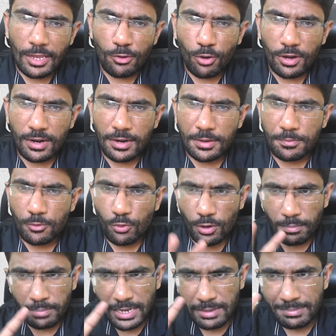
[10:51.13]
you are
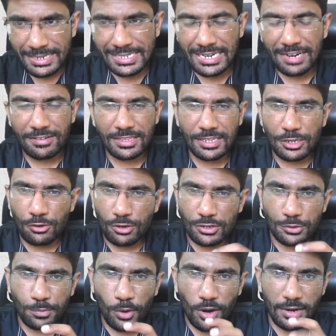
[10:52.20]
a big machine, you are
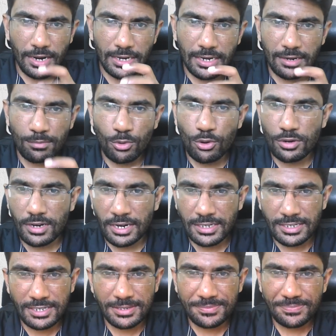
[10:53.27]
small nut and bolt,
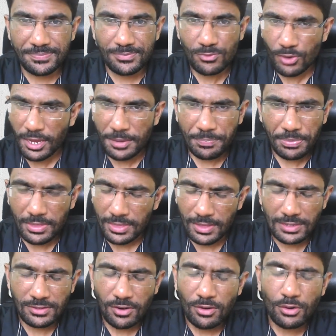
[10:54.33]
right? Okay,
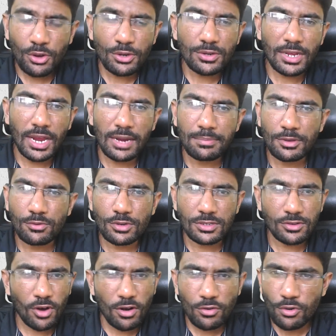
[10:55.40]
that's not going to help you.
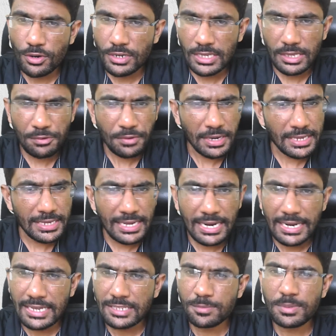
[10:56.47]
It's not going to give any
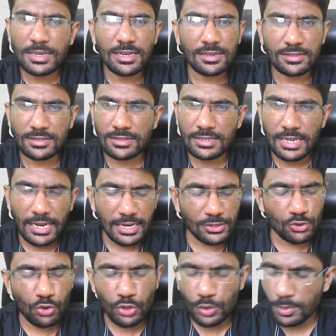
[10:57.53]
great experience.
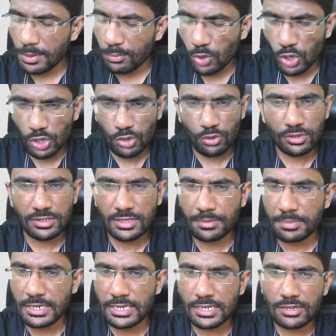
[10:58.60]
It's going to be a monotonous,
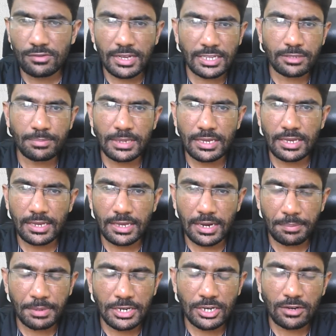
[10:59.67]
repetitive
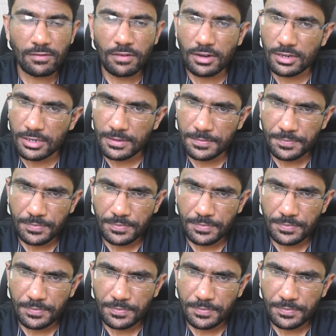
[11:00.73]
work.